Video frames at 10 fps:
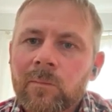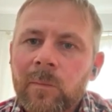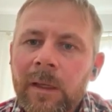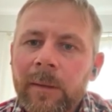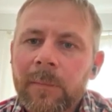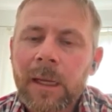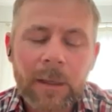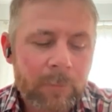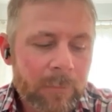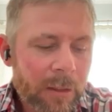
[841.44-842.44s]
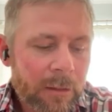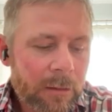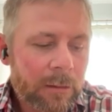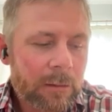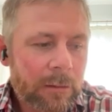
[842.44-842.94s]
Yeah.
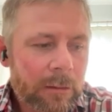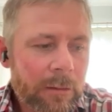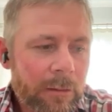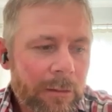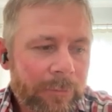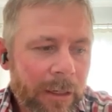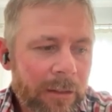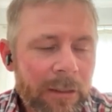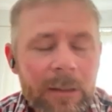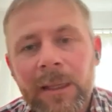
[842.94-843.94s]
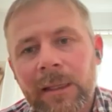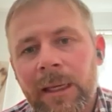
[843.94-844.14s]
The funny thing about the